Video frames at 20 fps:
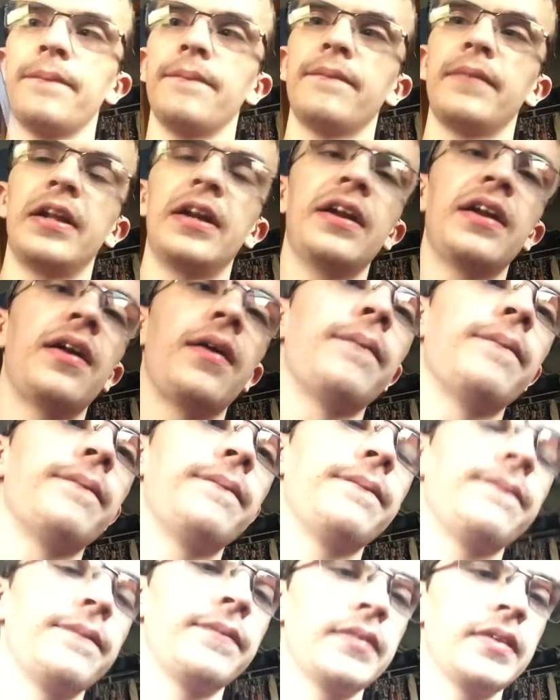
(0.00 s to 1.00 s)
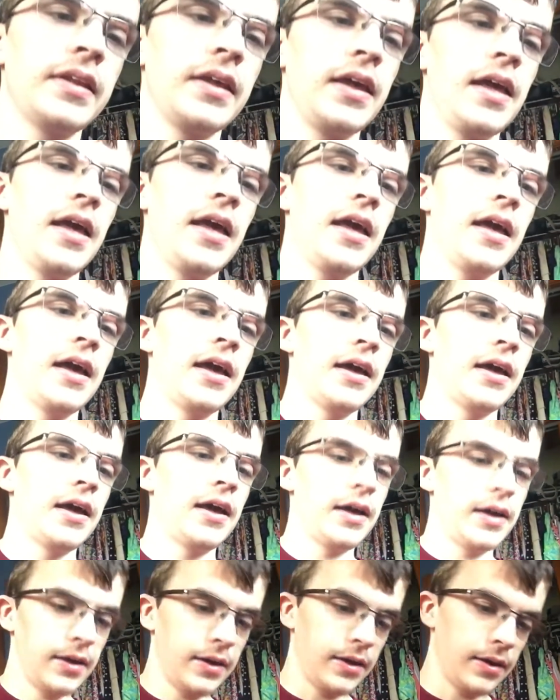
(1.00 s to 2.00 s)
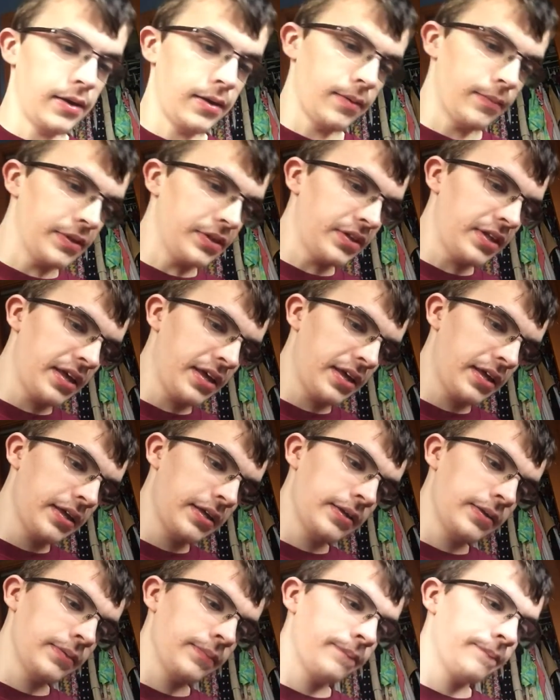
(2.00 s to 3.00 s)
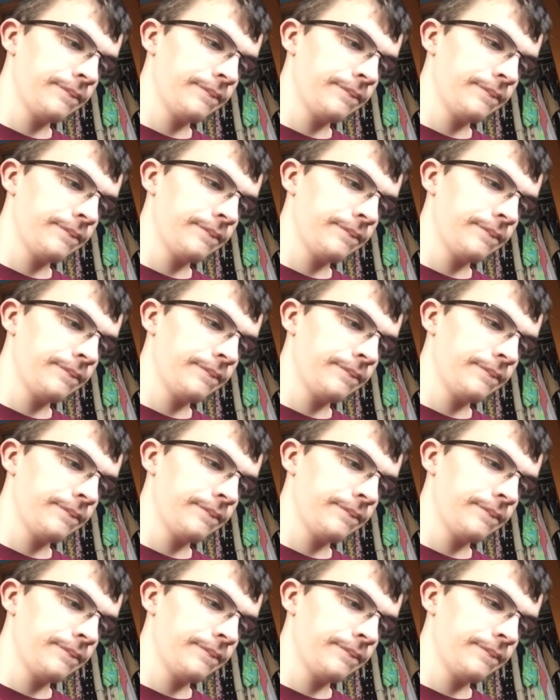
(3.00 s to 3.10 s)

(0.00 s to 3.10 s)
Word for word: I don't know. Um, and then